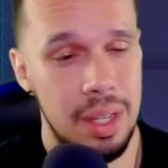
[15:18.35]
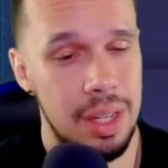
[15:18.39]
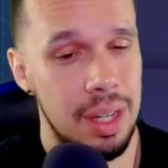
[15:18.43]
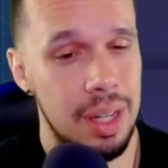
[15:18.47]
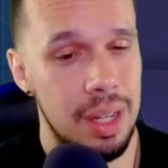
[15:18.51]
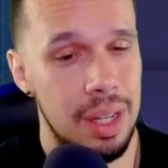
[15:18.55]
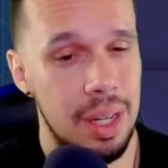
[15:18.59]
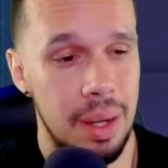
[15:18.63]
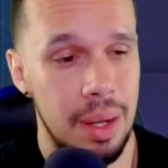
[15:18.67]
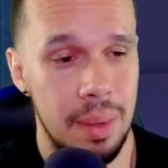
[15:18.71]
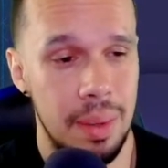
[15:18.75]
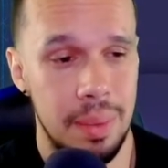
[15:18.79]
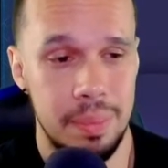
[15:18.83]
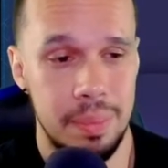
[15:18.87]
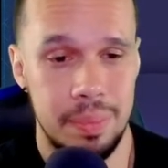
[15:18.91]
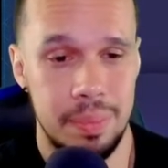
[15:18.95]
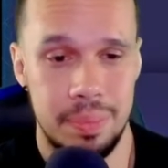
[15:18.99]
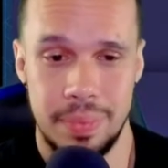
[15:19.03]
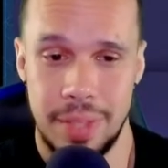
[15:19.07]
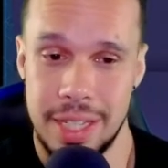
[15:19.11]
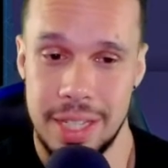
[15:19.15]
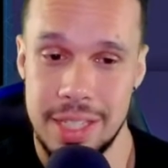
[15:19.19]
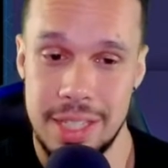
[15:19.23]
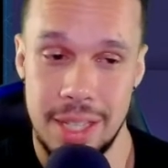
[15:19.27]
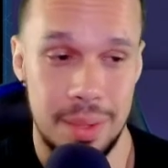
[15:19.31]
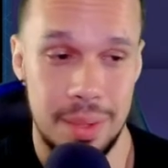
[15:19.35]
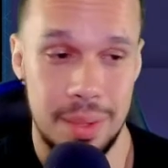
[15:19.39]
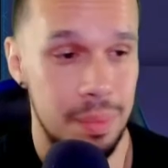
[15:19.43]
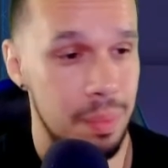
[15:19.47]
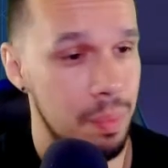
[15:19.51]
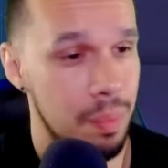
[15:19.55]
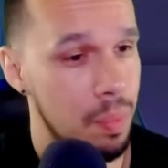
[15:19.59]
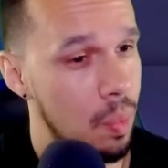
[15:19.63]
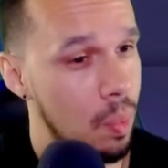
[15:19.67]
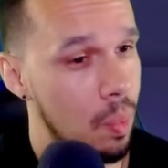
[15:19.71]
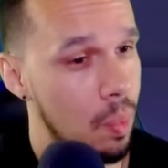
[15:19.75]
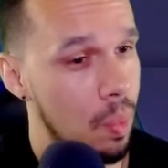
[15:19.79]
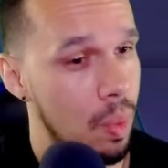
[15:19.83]
Like I said,
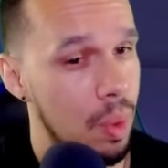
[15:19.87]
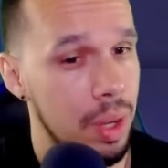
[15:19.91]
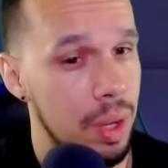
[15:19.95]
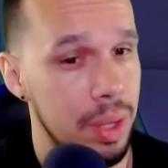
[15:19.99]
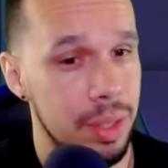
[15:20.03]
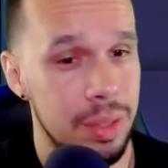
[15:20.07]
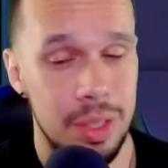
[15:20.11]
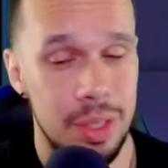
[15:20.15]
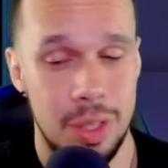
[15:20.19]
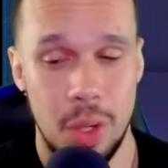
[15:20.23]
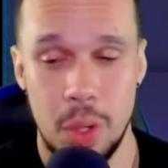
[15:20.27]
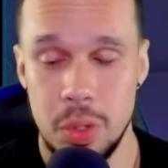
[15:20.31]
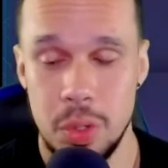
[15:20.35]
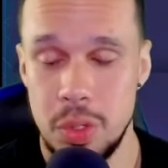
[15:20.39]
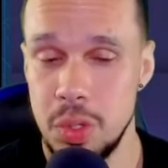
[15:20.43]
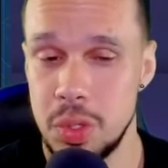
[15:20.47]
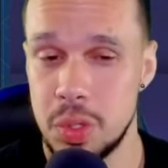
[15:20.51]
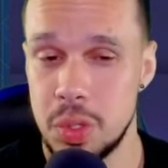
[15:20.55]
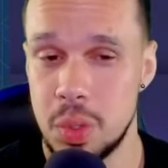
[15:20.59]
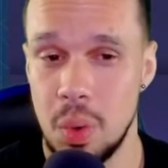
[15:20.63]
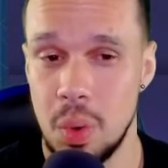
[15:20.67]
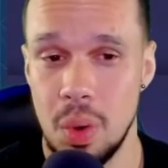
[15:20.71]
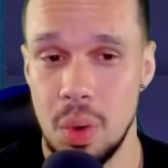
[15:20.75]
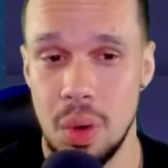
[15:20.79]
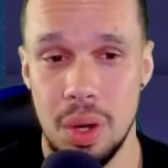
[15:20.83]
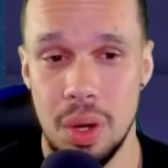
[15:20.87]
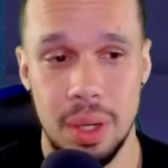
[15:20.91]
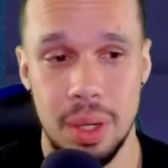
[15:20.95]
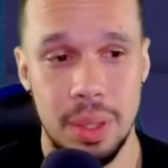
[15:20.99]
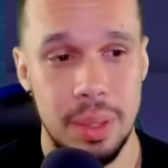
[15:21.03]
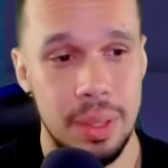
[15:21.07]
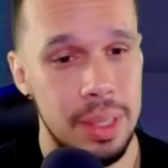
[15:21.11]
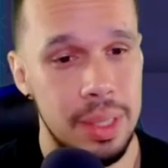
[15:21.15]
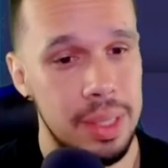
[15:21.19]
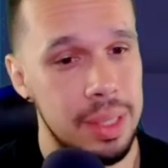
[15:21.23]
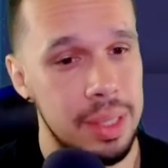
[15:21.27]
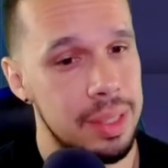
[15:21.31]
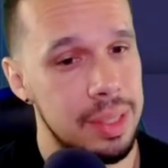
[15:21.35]
one go-to scorer,
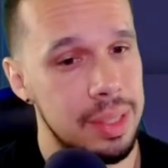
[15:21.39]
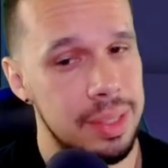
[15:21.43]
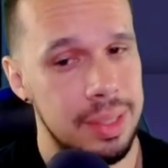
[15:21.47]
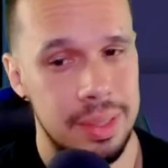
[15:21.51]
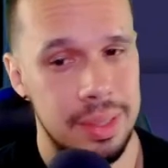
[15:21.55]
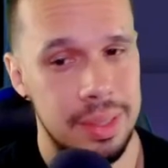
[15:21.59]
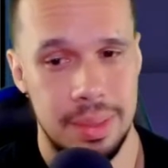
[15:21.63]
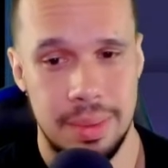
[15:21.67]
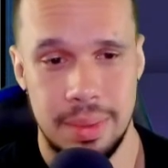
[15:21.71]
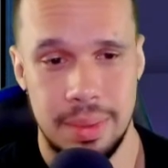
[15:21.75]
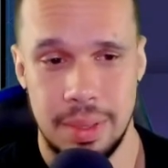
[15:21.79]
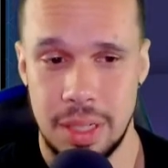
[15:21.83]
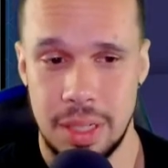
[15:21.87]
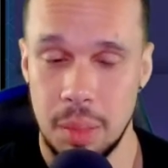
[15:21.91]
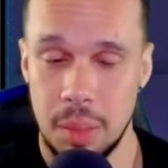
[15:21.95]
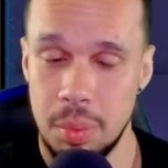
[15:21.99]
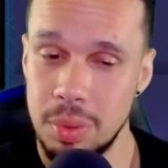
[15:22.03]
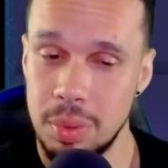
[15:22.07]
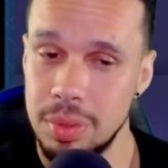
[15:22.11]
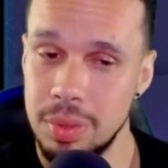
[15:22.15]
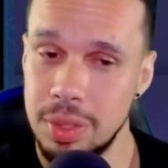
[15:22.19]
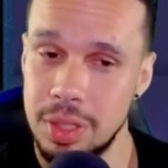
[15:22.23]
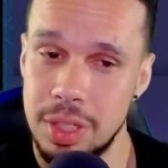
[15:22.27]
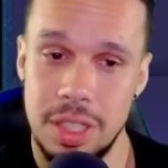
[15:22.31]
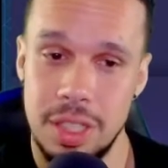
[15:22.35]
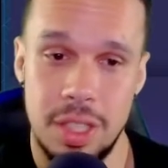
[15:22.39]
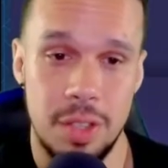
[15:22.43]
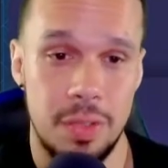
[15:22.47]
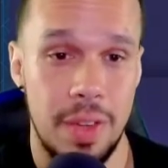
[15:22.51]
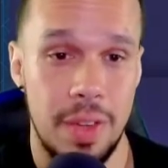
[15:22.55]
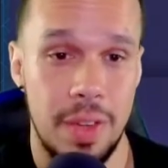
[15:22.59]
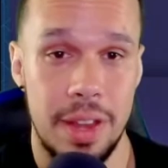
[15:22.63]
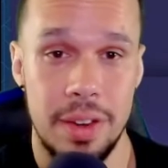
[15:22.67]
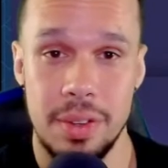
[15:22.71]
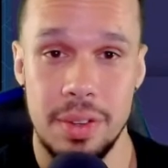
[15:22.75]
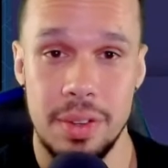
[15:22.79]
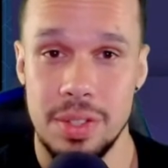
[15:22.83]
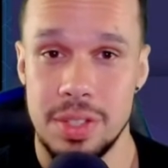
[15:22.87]
a couple good
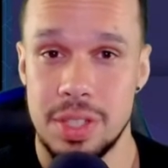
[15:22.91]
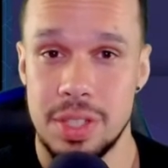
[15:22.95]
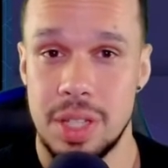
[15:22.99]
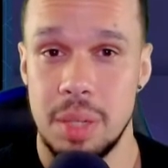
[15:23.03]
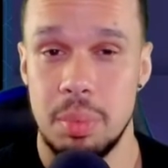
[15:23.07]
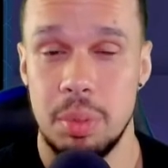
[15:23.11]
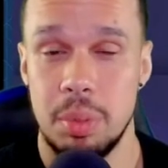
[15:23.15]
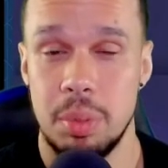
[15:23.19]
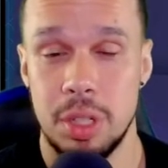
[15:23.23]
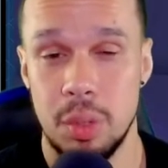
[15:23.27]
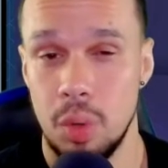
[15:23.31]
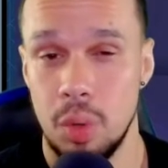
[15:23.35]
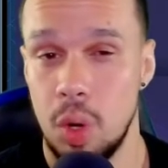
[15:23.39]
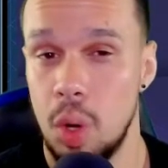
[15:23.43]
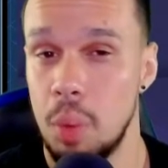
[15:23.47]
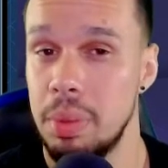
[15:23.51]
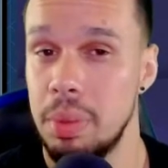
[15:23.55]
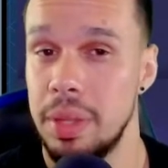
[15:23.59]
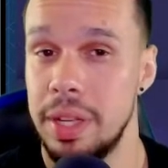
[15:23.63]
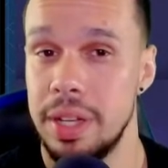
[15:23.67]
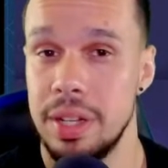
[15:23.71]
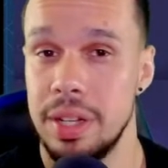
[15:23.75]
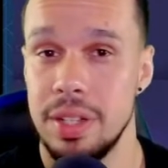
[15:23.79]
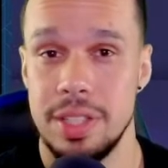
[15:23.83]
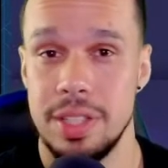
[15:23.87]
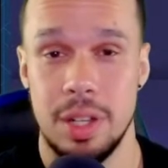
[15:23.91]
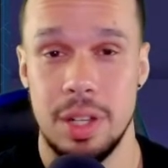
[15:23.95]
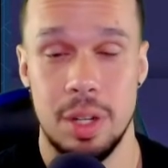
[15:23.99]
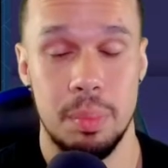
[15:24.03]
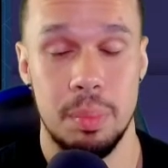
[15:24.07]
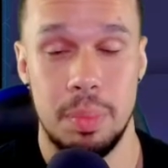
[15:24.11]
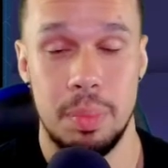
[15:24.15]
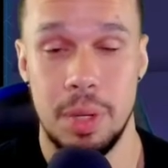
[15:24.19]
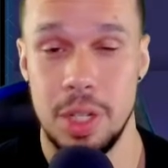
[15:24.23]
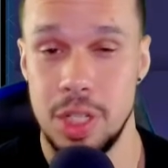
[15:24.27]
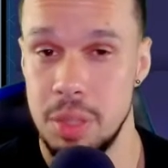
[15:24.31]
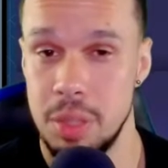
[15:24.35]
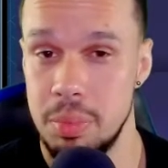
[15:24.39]
defenders, a couple good role players that are
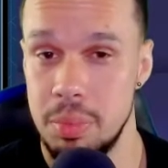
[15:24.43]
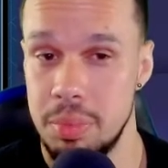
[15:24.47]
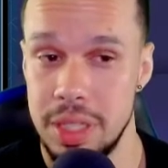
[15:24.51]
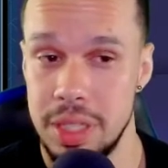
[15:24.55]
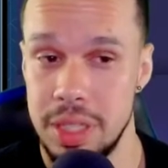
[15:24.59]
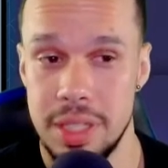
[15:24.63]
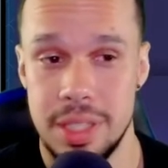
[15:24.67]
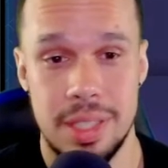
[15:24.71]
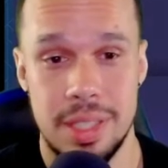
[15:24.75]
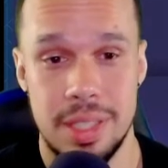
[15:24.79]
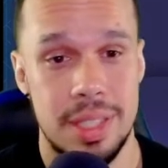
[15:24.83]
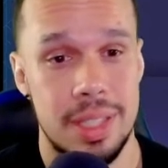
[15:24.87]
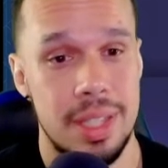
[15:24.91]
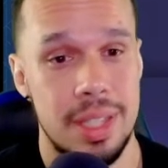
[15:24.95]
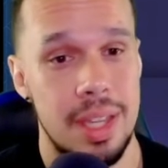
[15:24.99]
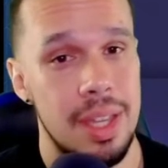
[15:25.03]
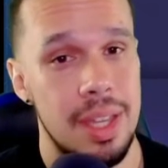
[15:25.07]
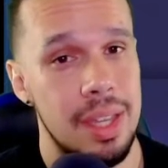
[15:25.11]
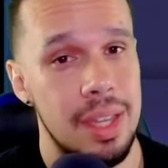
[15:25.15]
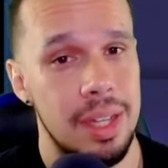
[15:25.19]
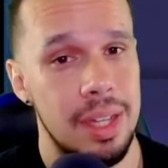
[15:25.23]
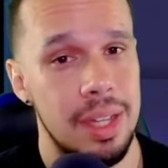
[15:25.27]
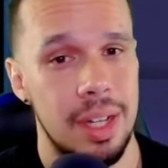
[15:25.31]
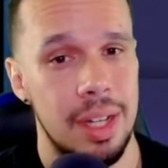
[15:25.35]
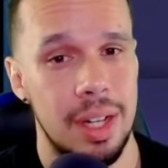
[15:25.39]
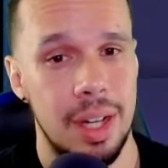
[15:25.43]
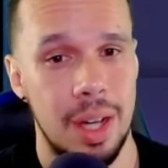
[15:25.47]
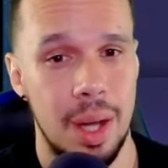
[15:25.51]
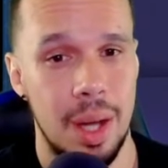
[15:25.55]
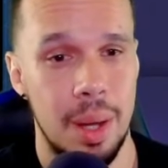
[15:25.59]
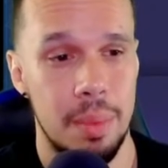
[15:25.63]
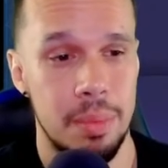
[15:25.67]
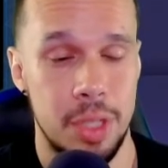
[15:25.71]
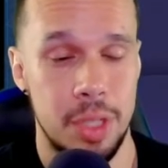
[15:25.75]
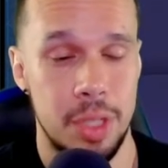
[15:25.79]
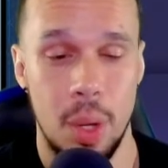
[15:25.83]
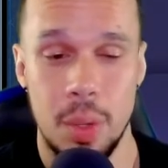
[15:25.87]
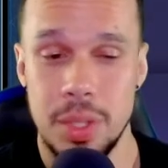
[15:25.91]
budget beasts.
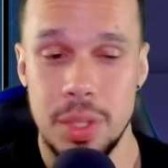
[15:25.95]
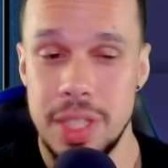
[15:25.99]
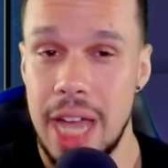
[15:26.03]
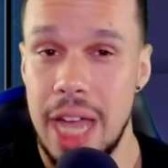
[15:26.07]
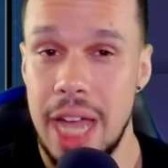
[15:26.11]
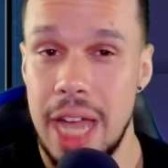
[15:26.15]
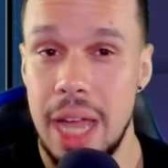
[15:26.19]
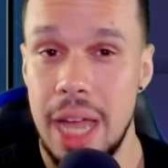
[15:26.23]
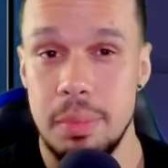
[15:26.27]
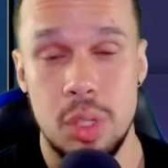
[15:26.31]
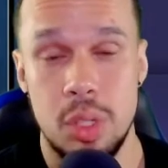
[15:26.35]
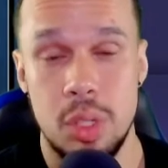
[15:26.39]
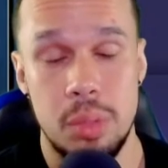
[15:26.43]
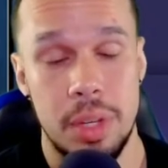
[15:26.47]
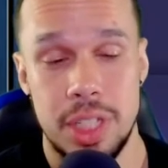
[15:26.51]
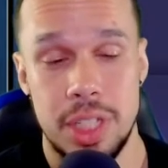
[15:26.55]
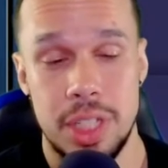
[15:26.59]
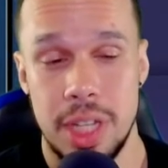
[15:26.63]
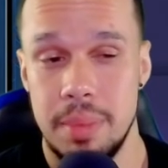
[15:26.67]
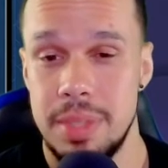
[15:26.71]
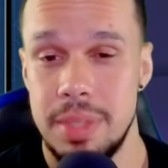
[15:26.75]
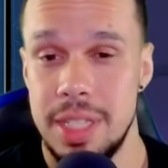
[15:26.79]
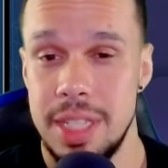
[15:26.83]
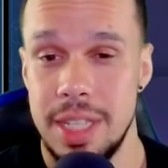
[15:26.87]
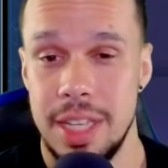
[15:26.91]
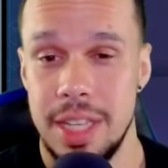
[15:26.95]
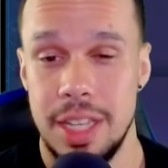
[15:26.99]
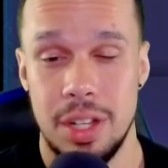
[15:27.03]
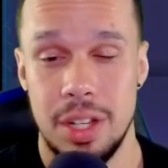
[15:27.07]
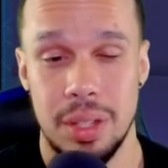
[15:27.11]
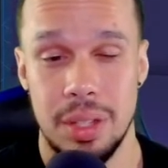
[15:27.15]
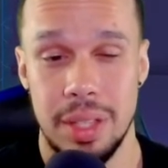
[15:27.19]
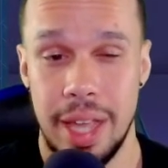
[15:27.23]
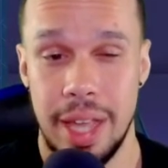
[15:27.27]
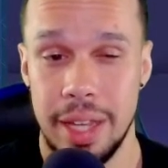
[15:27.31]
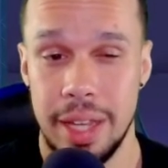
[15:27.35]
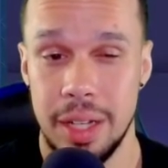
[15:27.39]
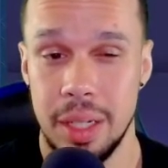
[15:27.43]
Don't tie up too much MT in your
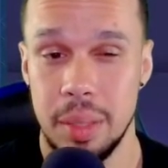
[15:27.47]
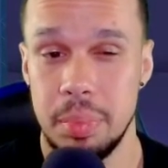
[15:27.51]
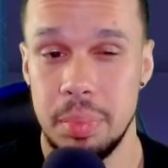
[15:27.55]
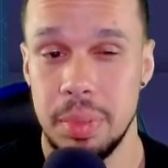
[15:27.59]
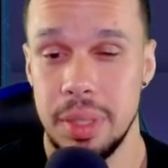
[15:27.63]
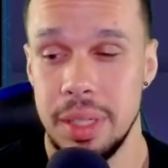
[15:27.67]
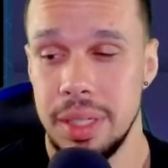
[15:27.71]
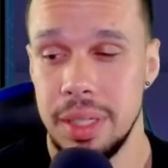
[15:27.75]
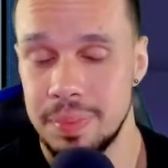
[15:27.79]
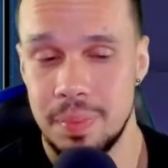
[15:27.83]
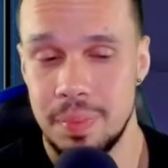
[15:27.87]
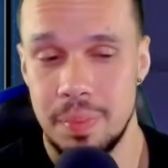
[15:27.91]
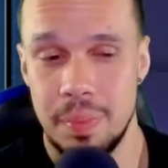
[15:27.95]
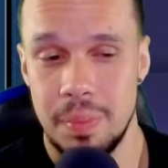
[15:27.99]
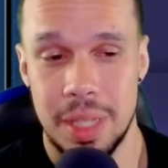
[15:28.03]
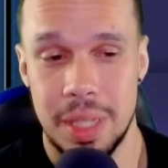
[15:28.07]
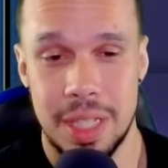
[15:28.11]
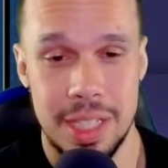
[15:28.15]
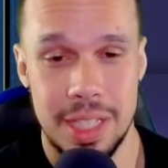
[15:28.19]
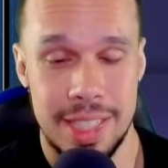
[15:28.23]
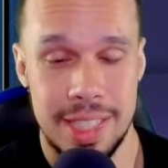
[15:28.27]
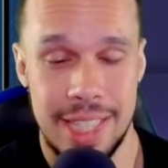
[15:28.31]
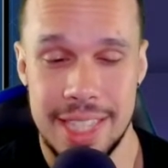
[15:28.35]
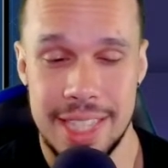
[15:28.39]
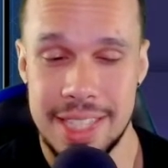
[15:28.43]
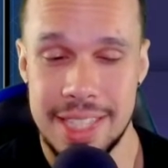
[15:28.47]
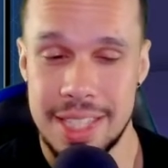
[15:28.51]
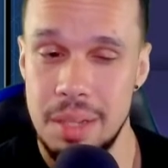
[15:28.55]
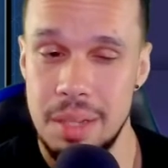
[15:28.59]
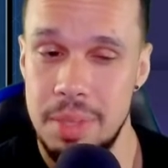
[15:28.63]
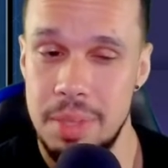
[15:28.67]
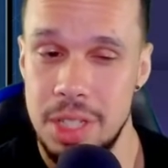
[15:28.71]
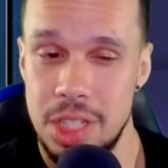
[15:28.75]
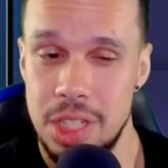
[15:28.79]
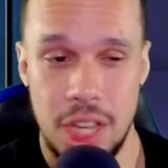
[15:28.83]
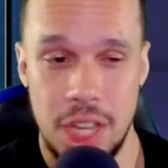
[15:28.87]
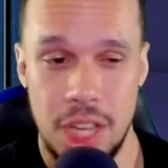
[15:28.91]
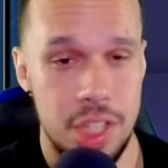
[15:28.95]
lineup, because that's going to
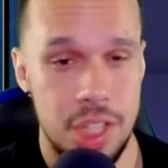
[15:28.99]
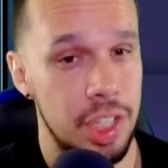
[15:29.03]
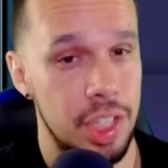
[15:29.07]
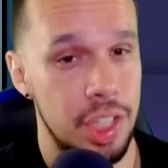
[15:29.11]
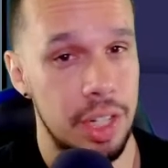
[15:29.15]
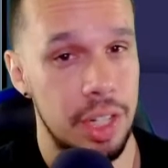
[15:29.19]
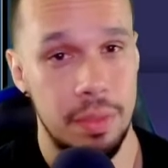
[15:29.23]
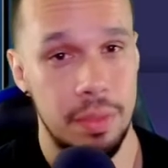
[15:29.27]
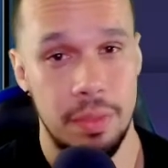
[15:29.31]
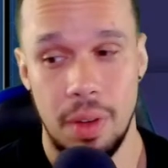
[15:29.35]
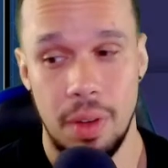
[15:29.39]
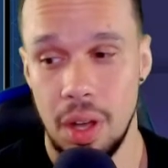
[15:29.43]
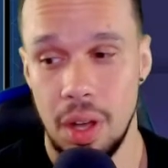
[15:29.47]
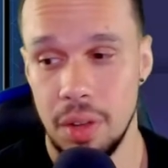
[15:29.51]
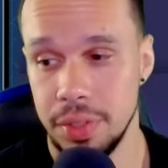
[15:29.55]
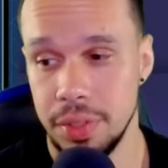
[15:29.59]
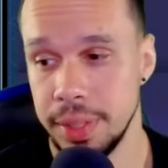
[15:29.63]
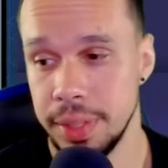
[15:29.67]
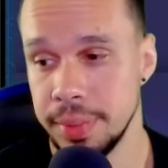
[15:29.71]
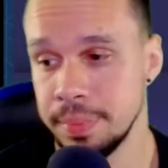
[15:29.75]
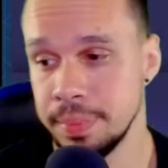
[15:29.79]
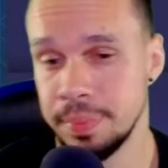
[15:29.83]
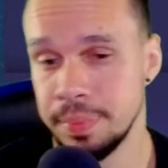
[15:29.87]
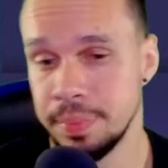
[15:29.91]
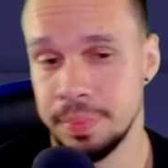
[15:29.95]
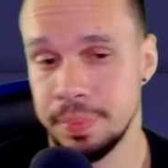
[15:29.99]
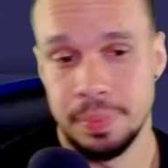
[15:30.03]
be changing and evolving.